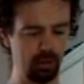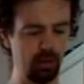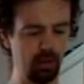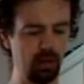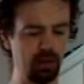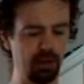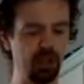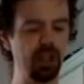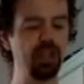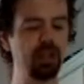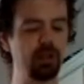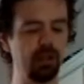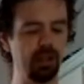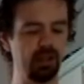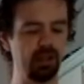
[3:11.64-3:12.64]
Alright, cheese
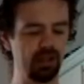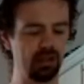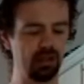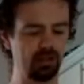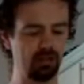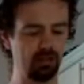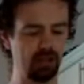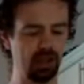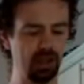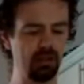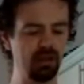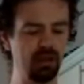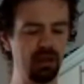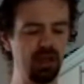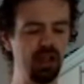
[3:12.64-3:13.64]
grater. Can I
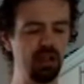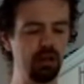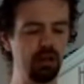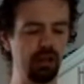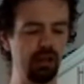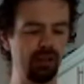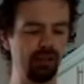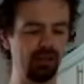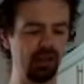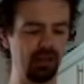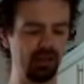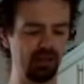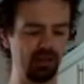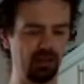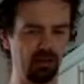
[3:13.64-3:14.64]
use a cheese grater for this?